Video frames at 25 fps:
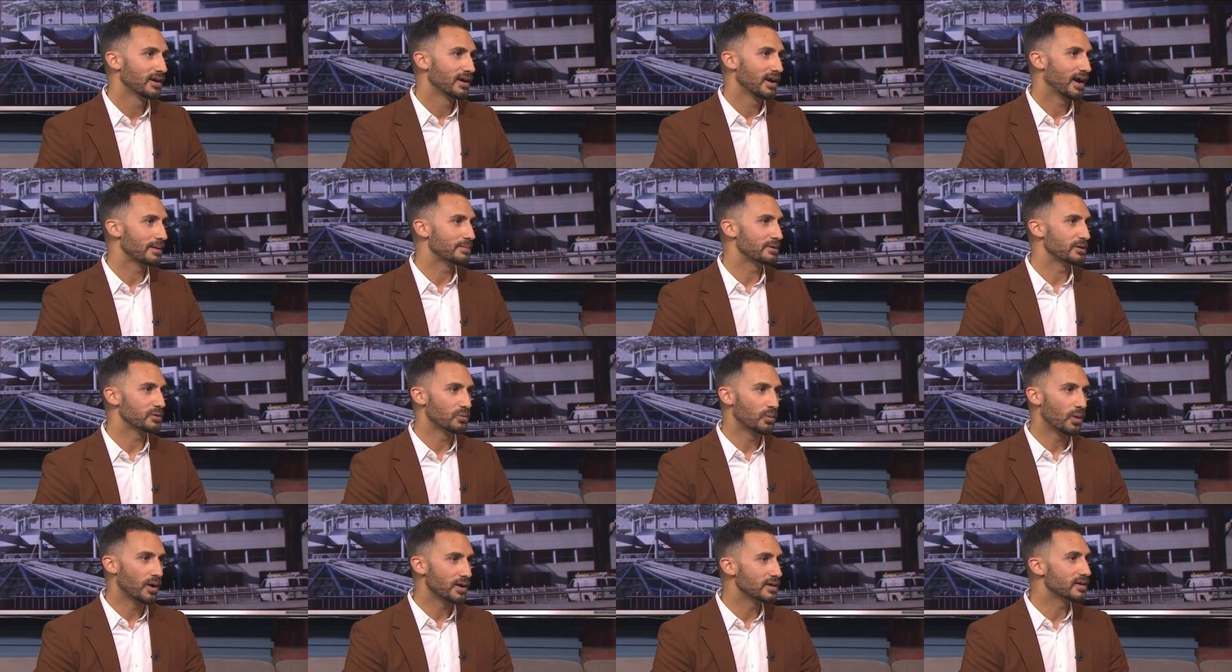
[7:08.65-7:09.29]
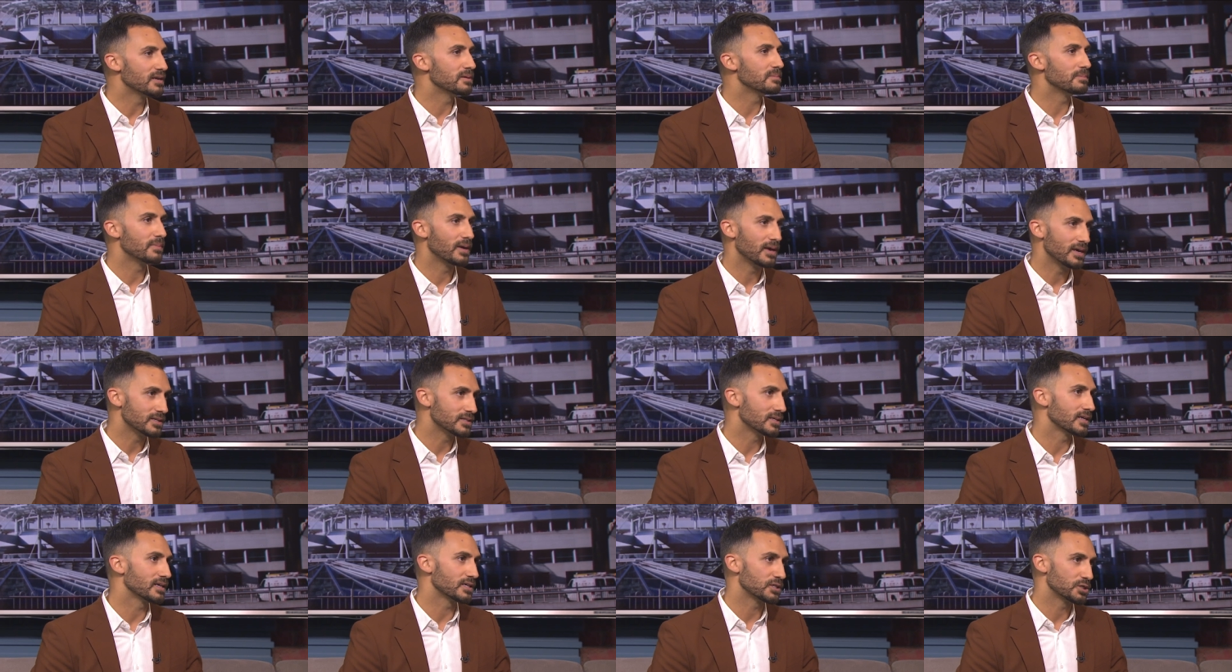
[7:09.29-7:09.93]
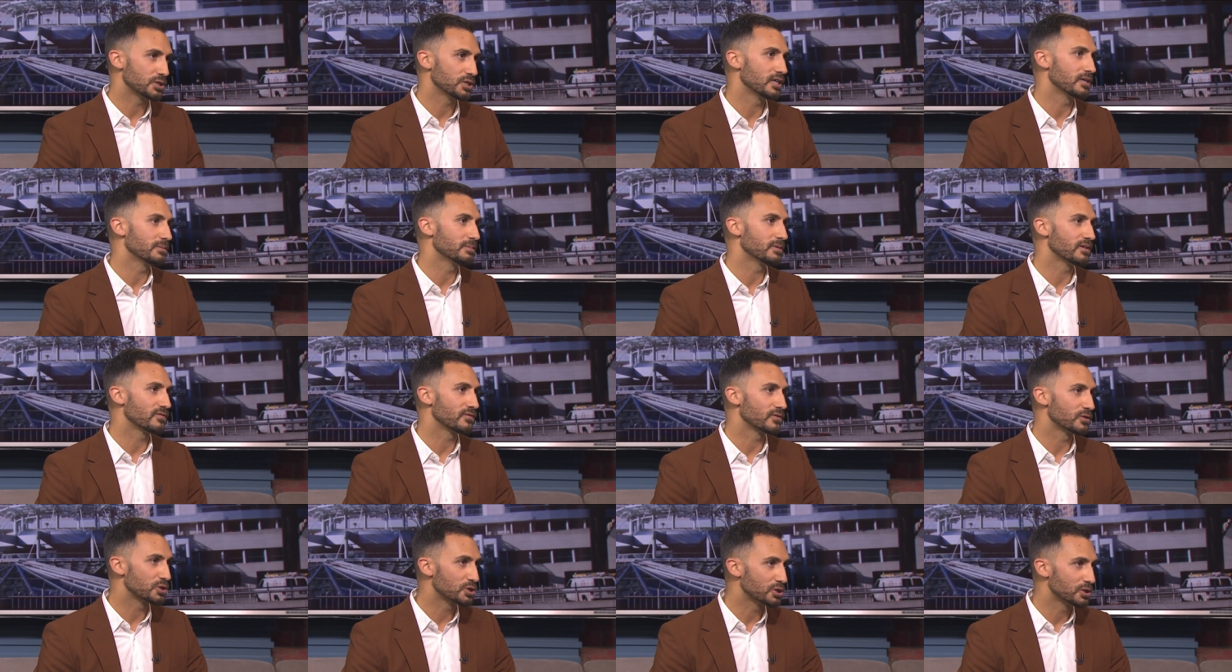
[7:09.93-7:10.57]
I mean, what an amazing achievement
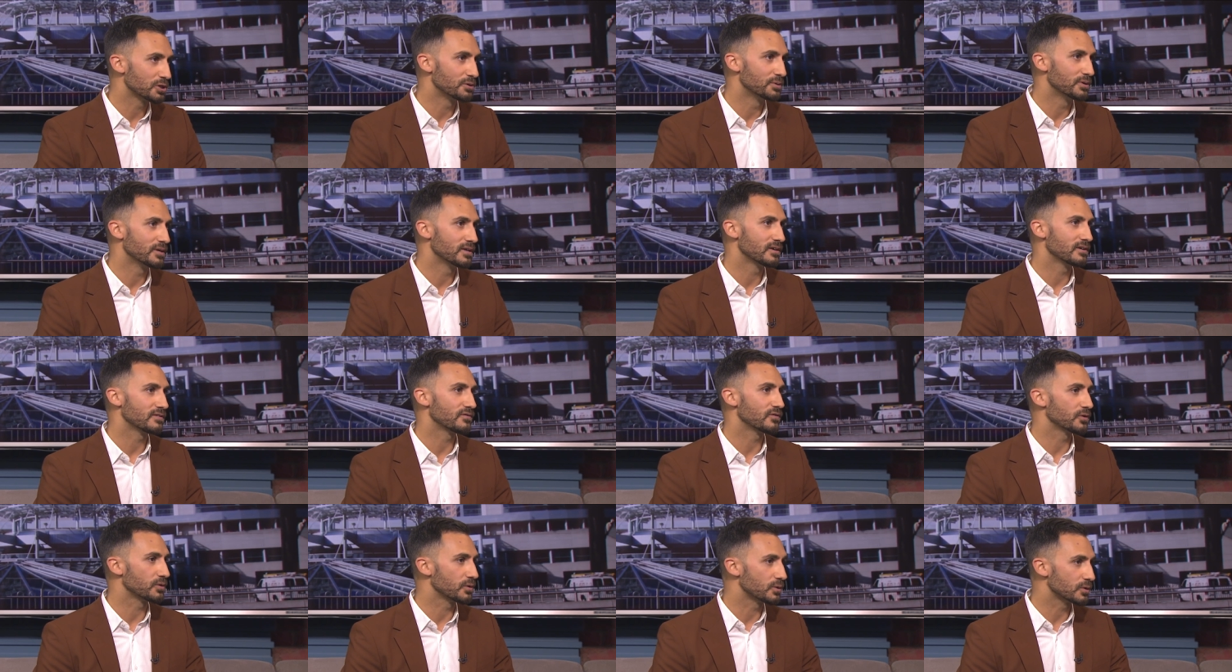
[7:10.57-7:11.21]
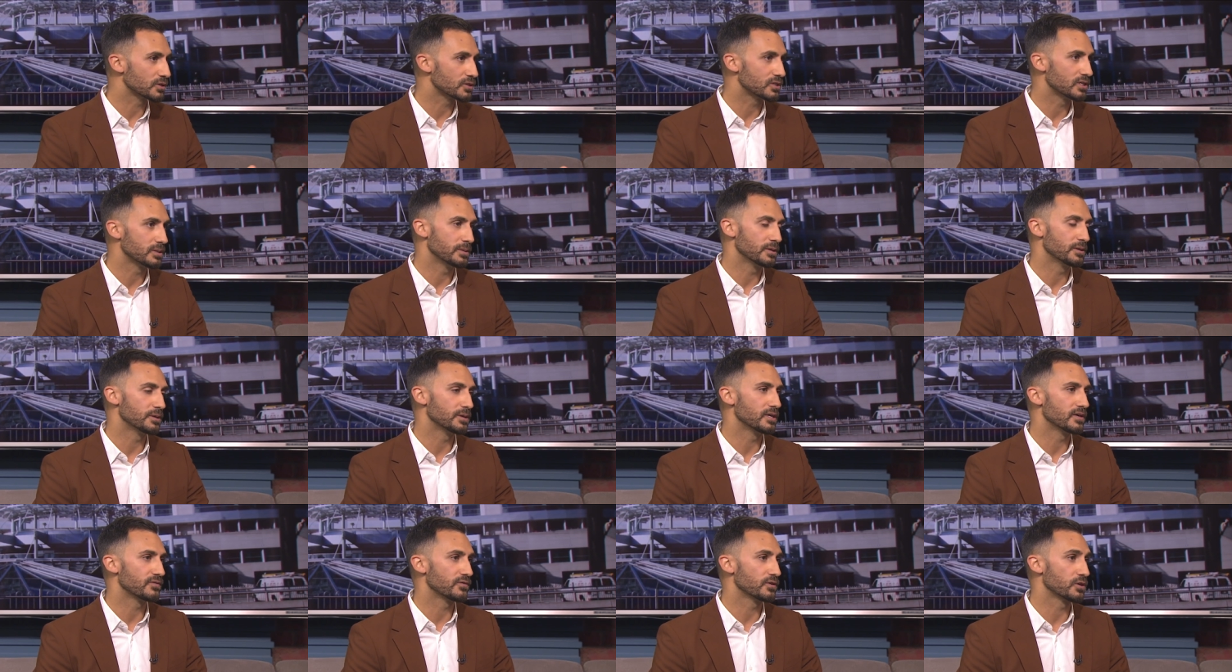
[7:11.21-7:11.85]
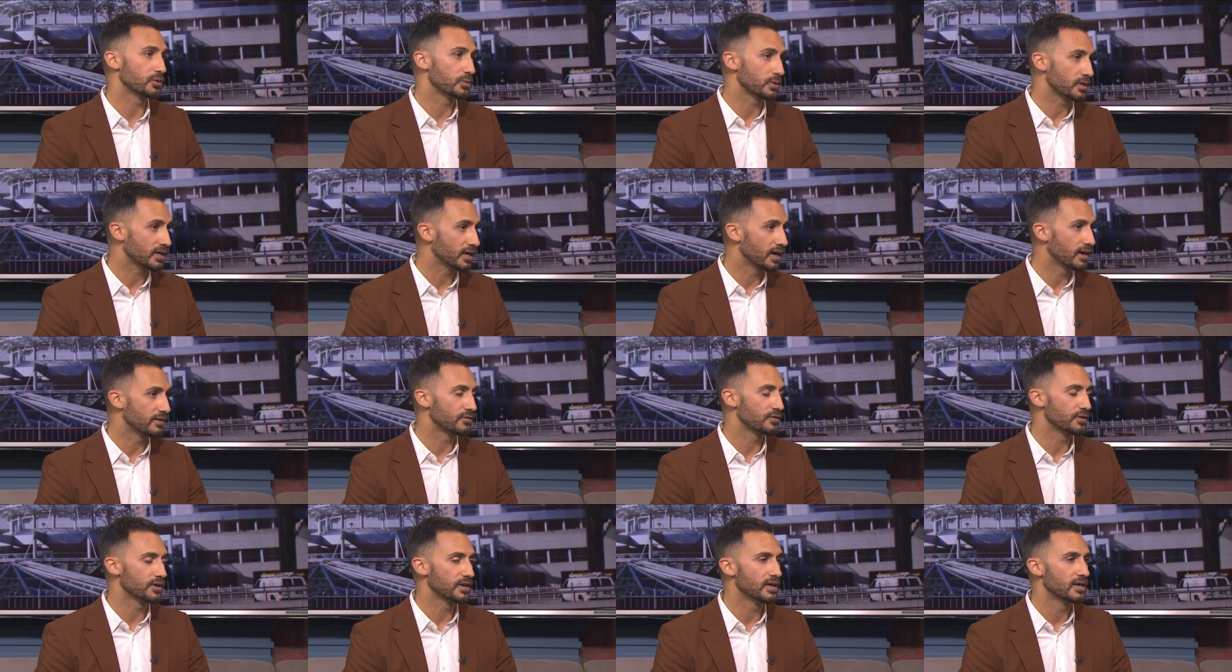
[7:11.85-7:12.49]
for children, for their stability, for their
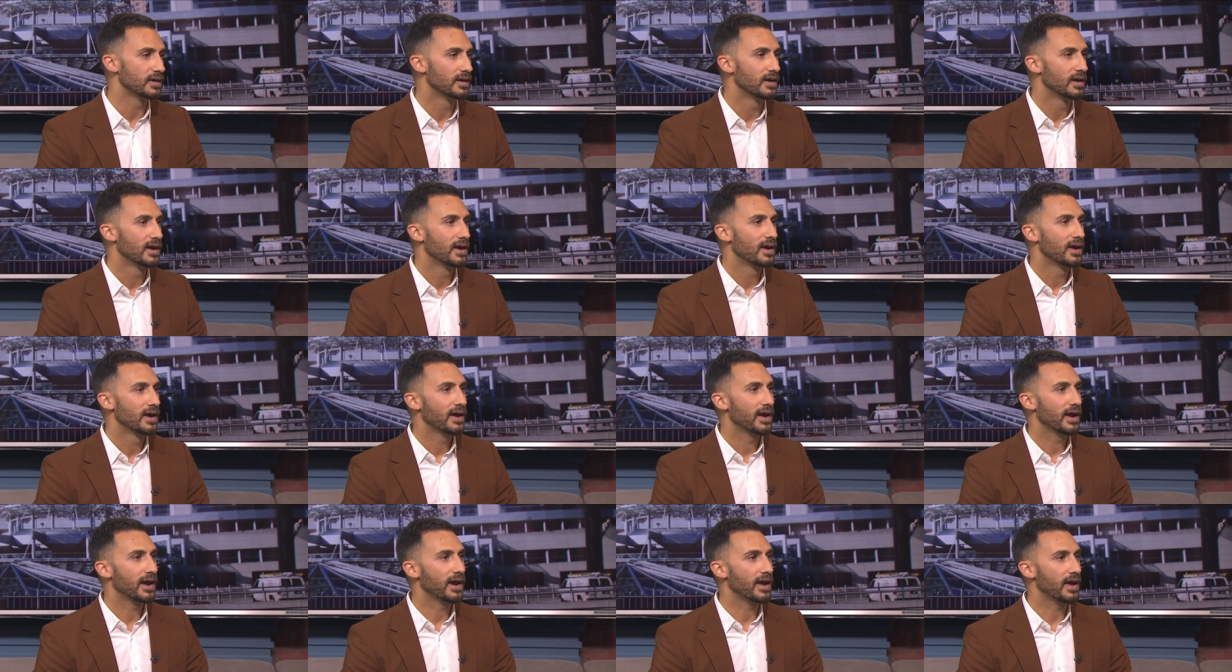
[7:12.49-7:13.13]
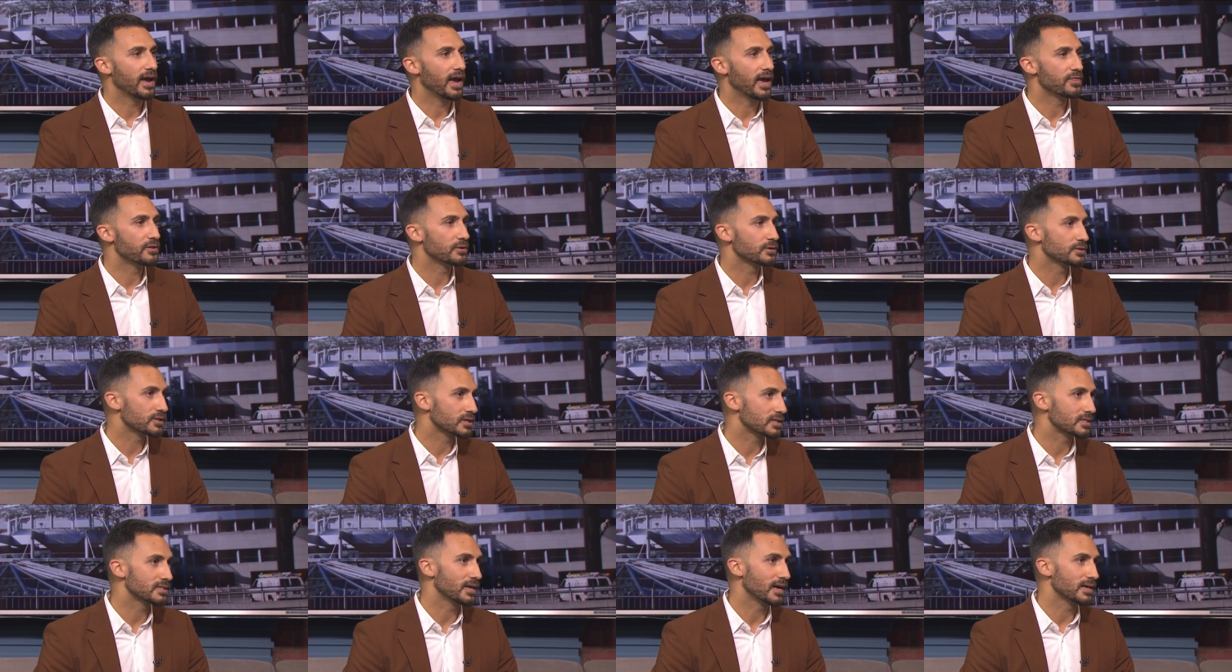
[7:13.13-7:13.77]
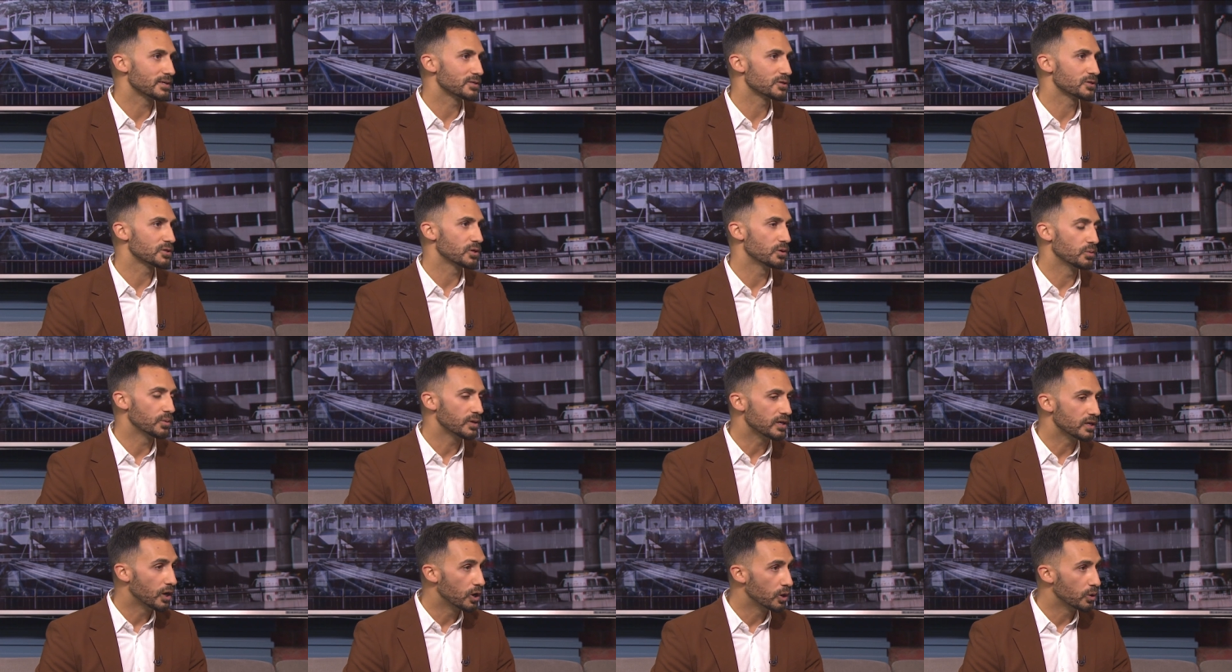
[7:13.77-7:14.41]
recovery, uh, and their success. So
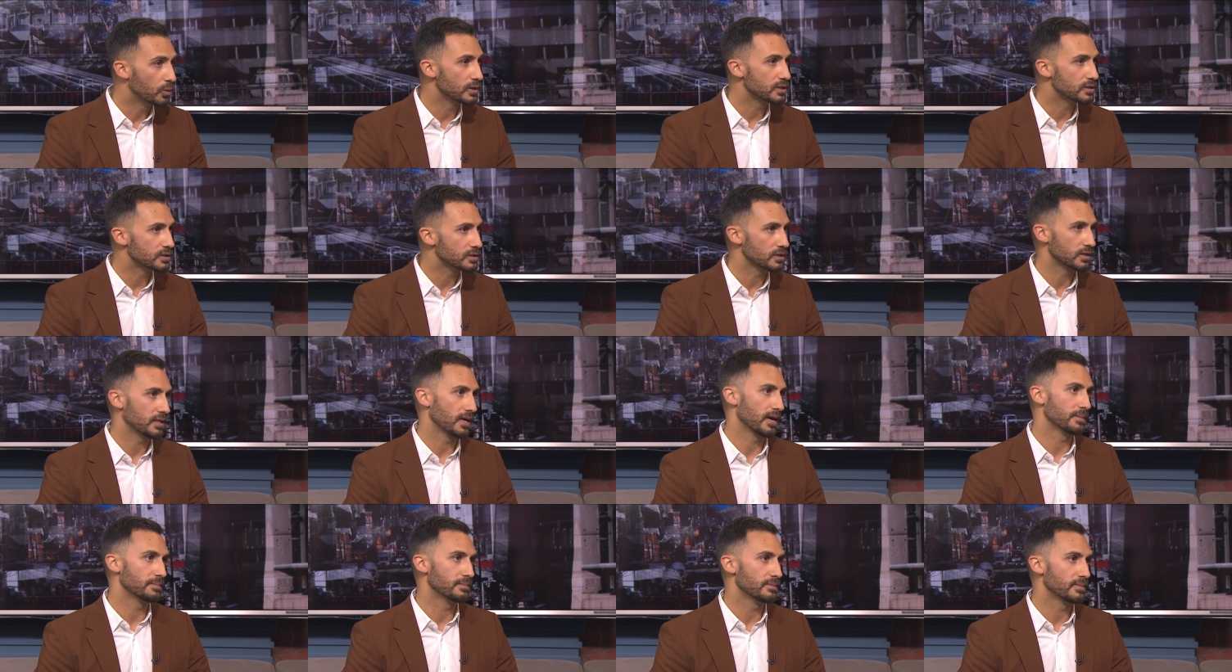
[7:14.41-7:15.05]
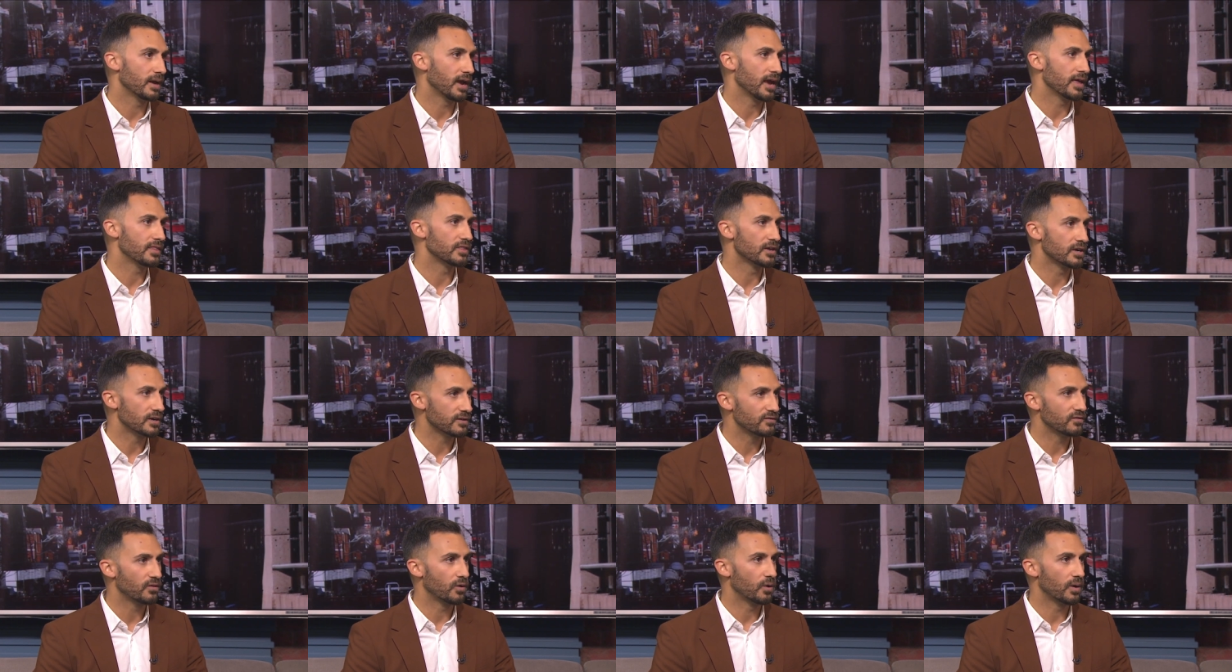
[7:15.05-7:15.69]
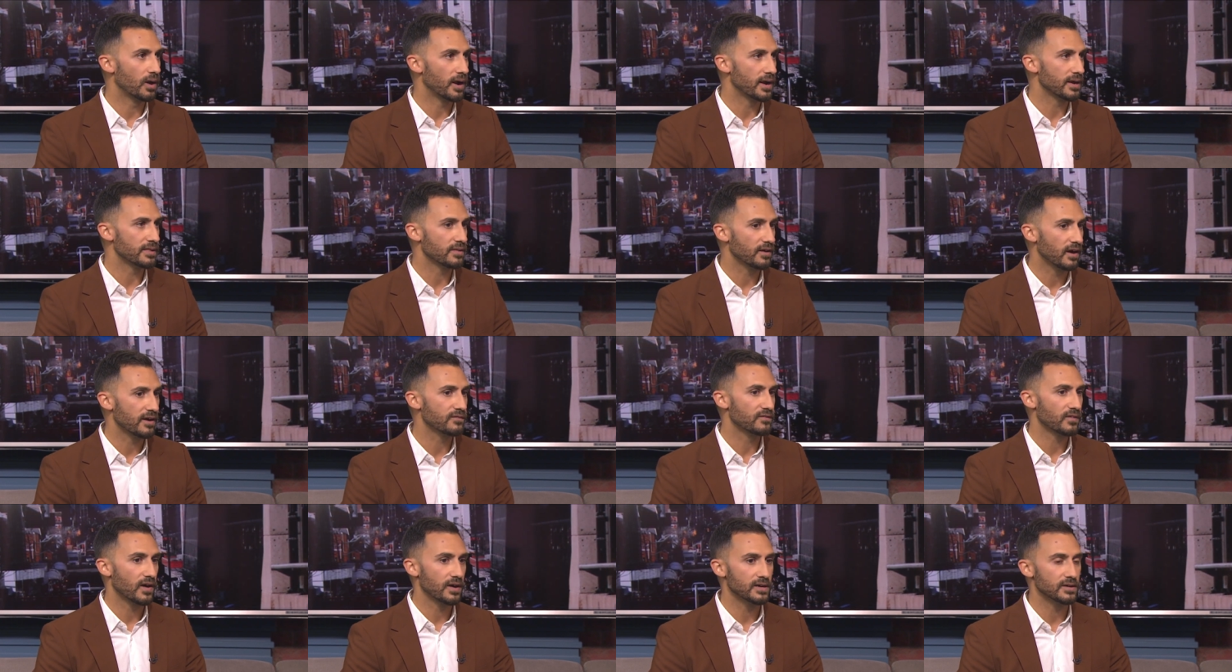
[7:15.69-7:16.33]
we owe it to them. And therefore, I,
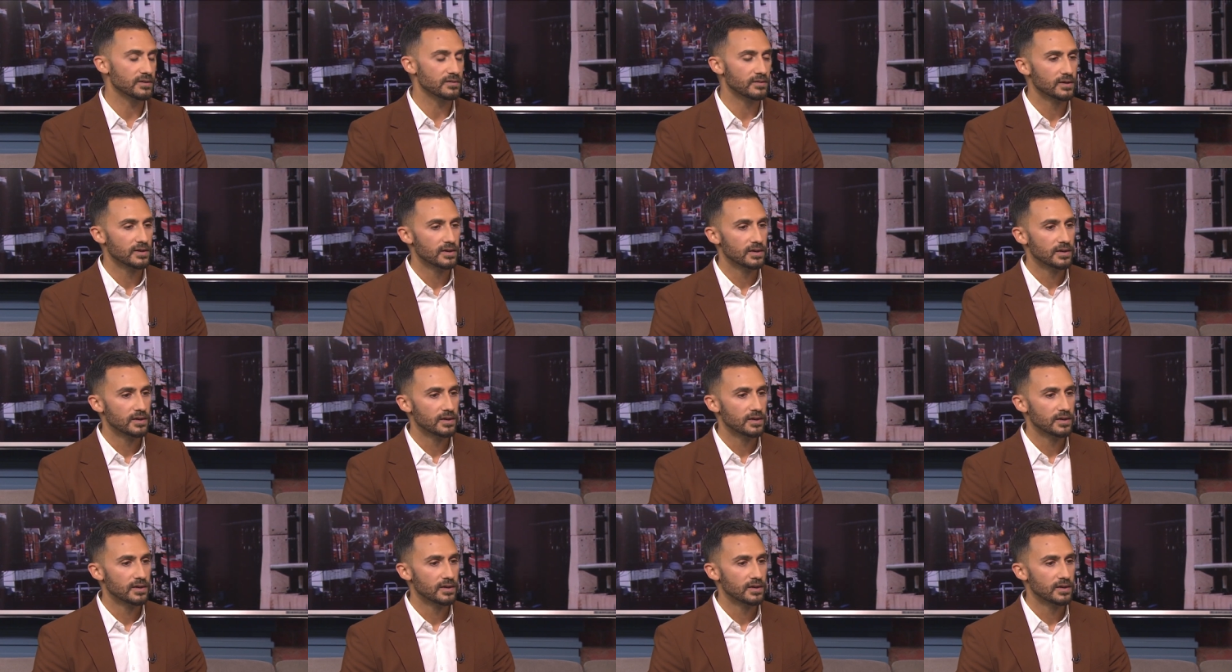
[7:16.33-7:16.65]
I find it